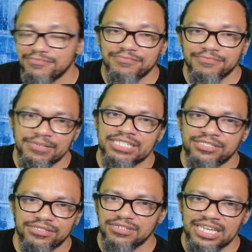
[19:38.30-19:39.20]

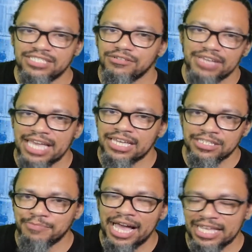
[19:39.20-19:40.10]
Which, it's okay, because
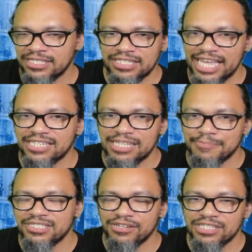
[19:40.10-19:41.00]
by the next
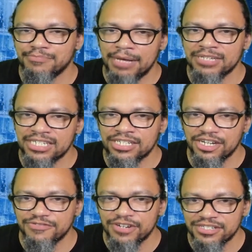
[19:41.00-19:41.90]
episode, they're probably going to
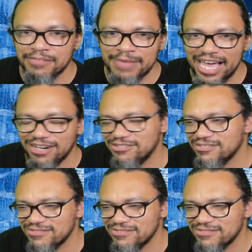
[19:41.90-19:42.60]
nerf her somehow.